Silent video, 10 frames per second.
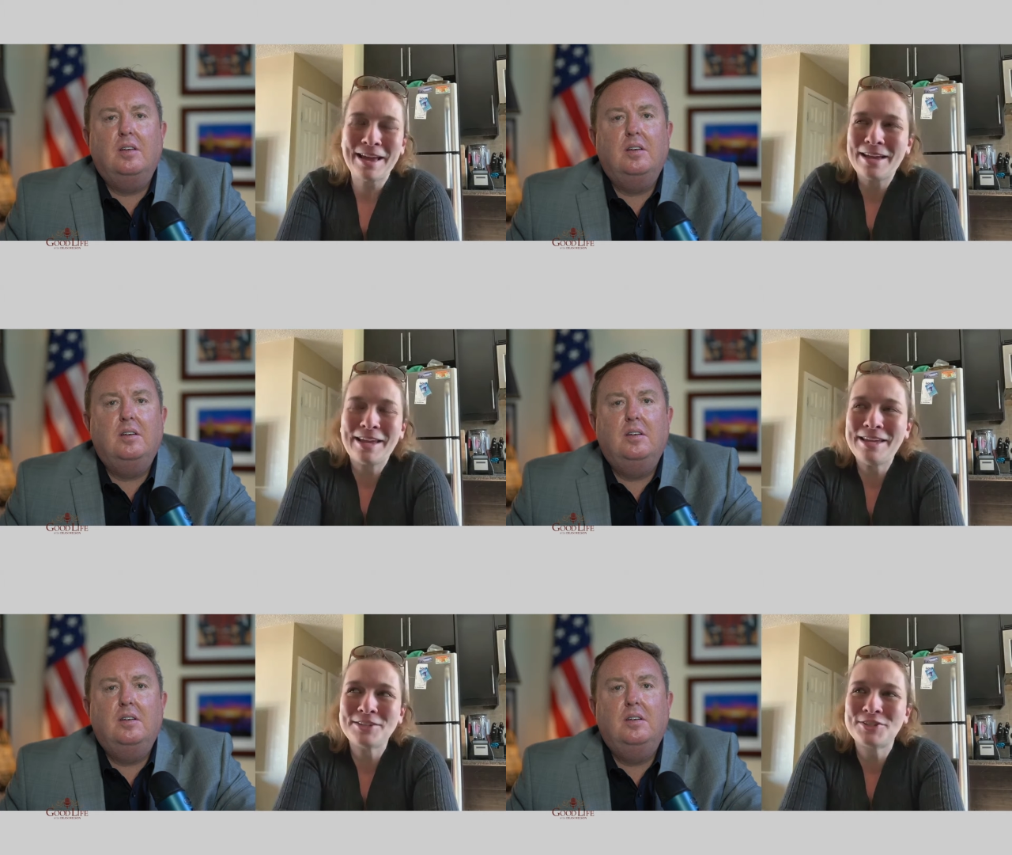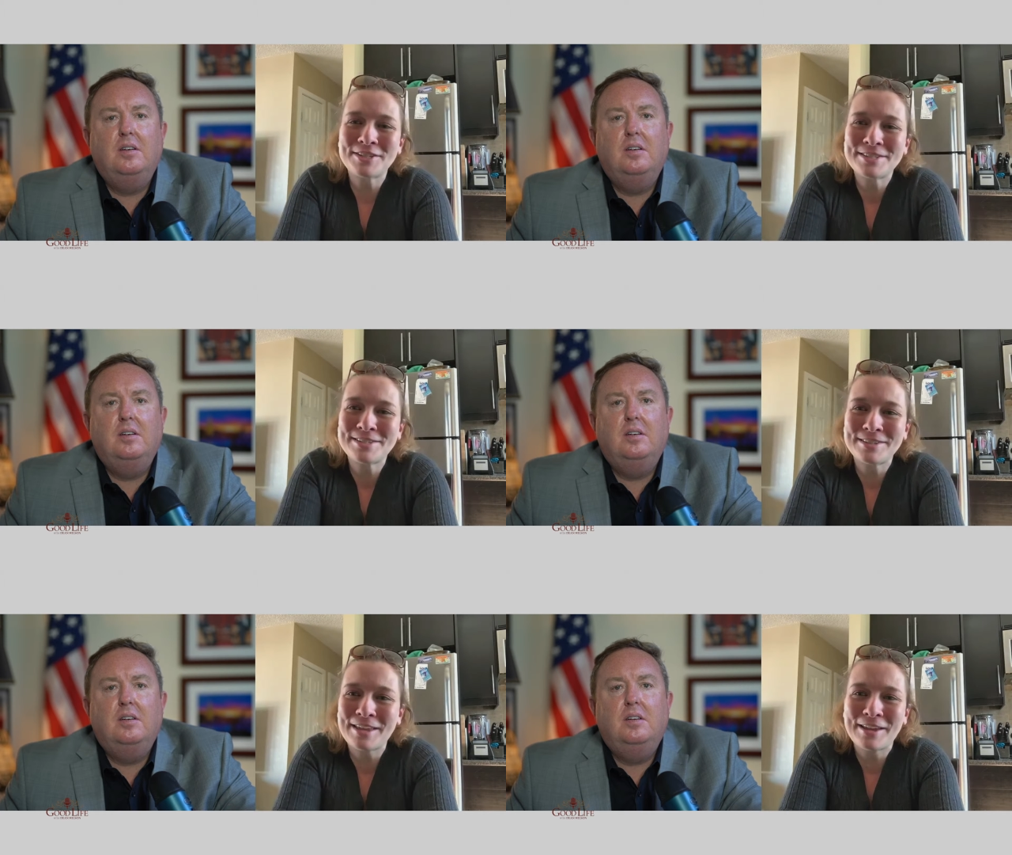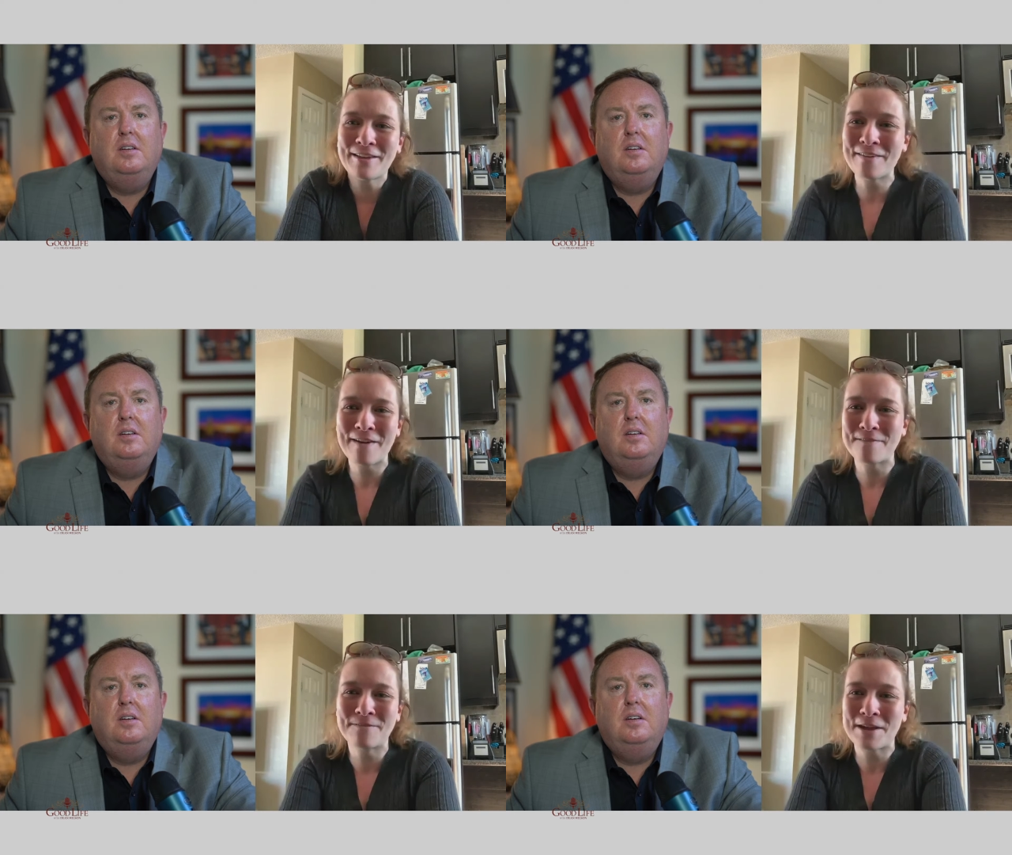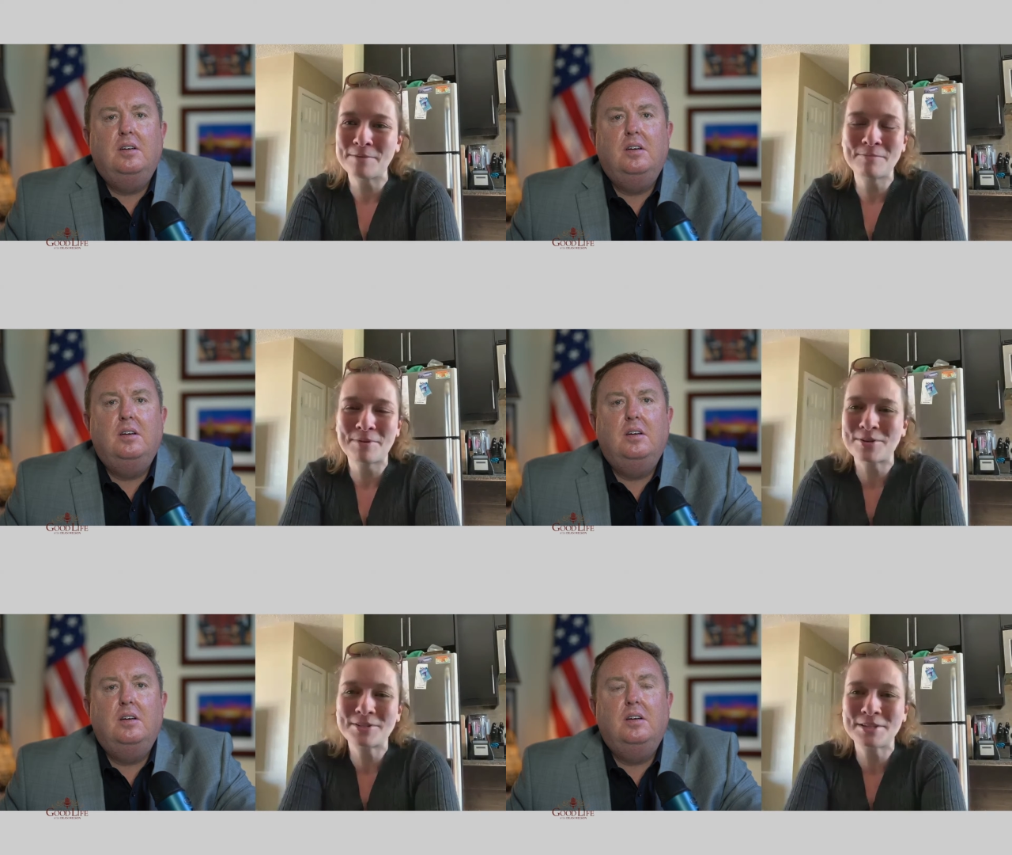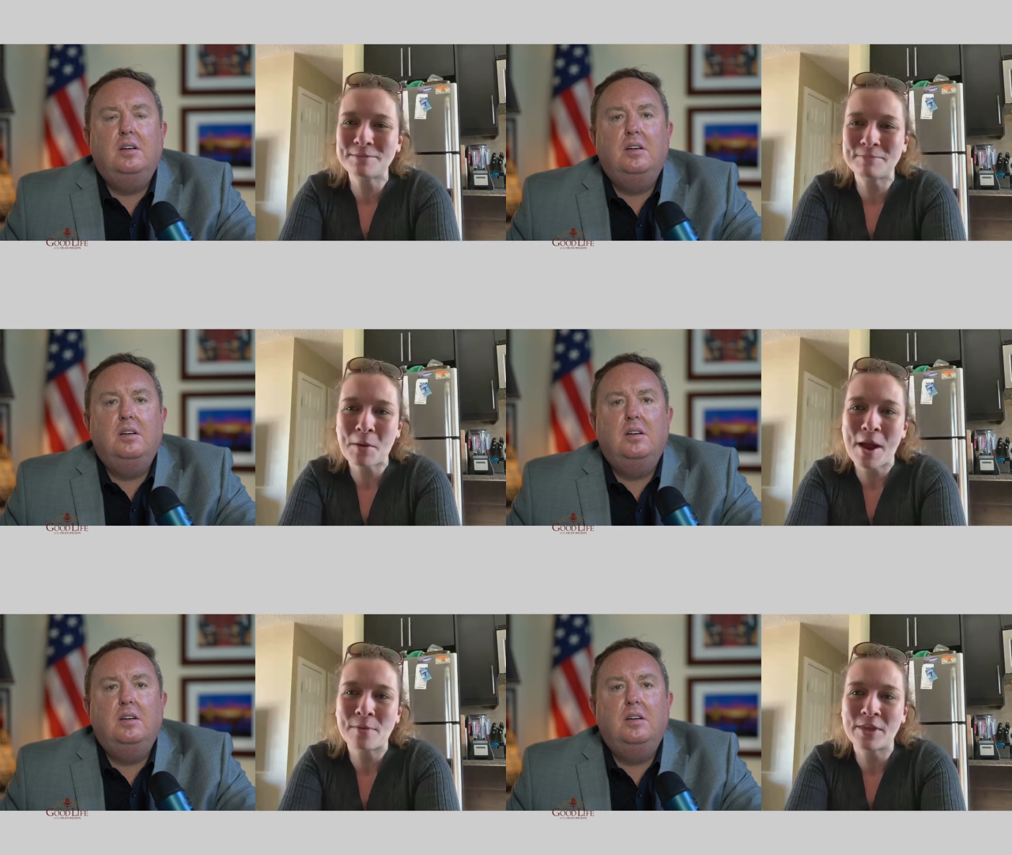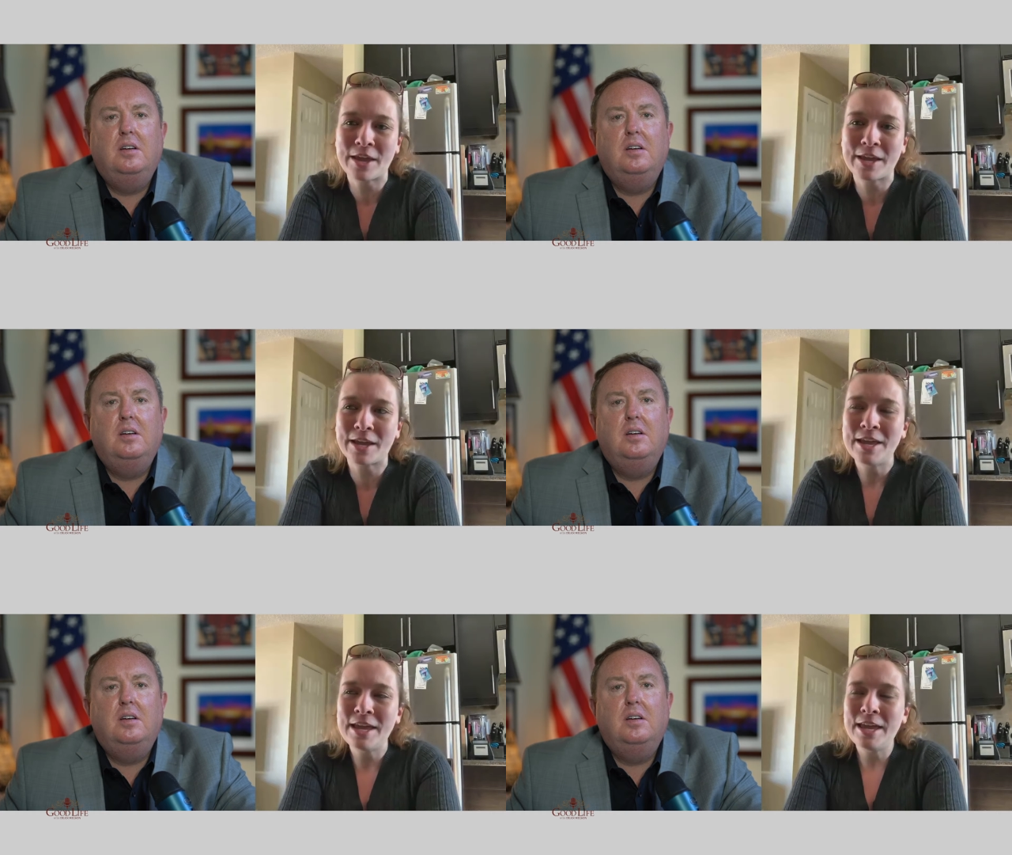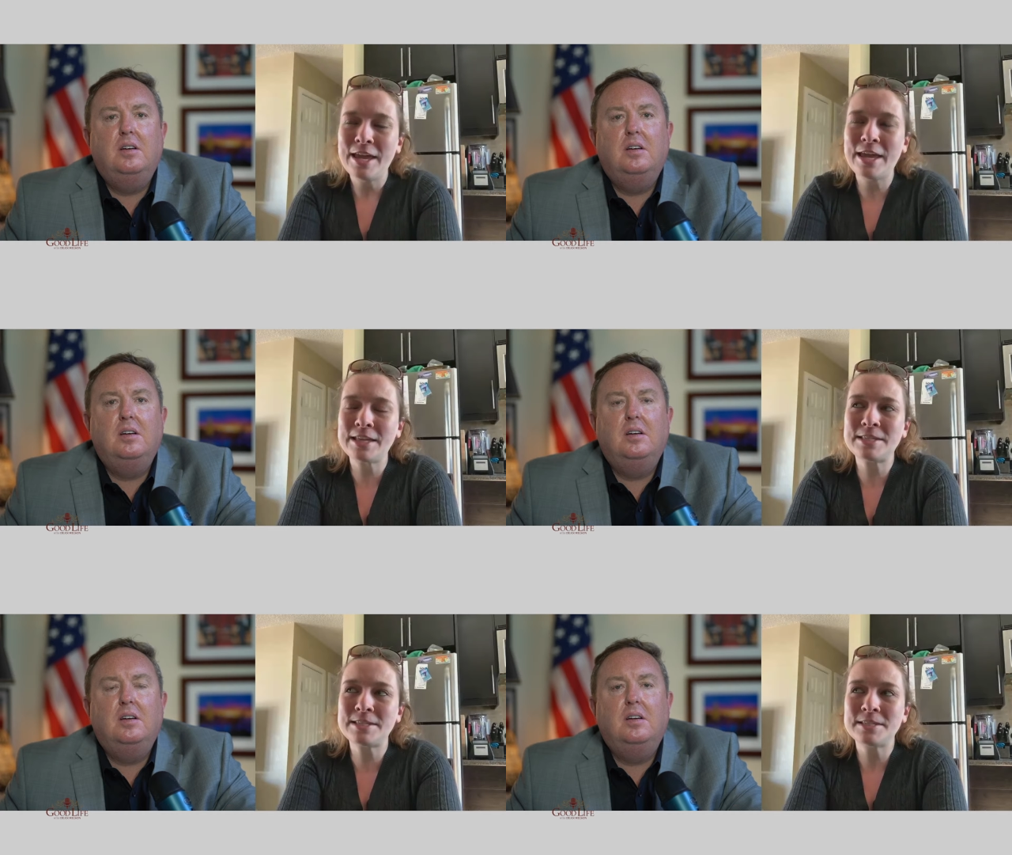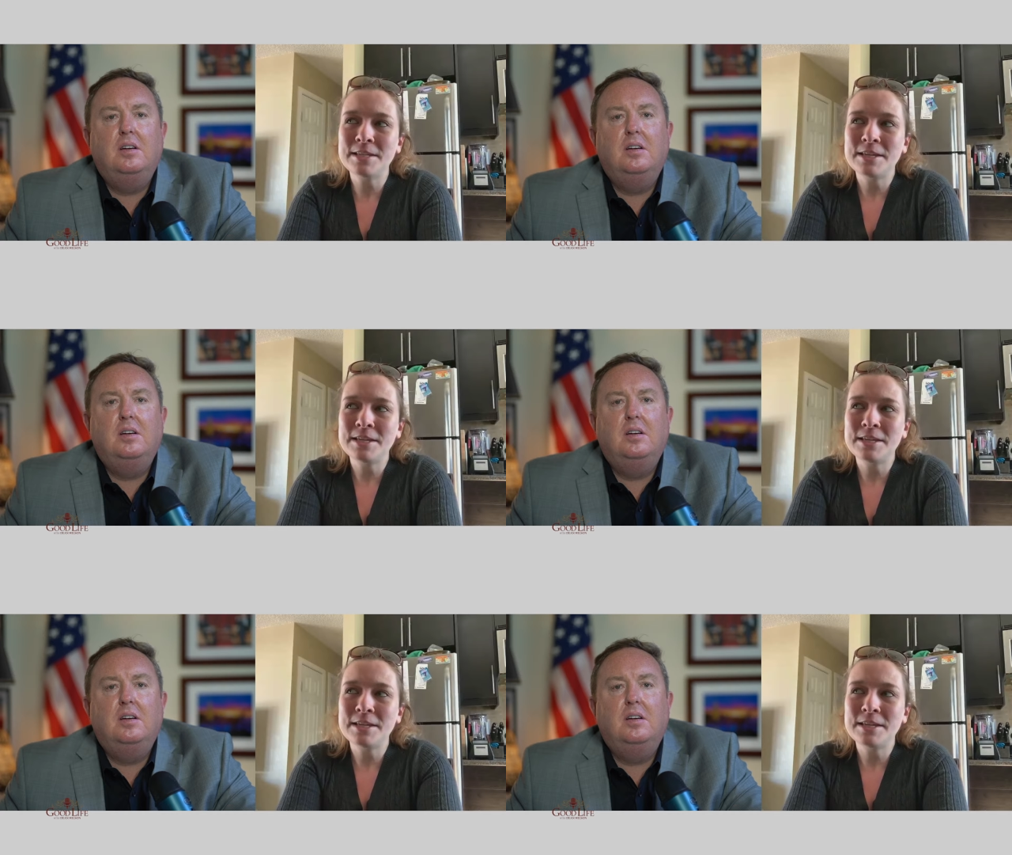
Speaker 1: uh, he's just like a fun person to be around. Like it's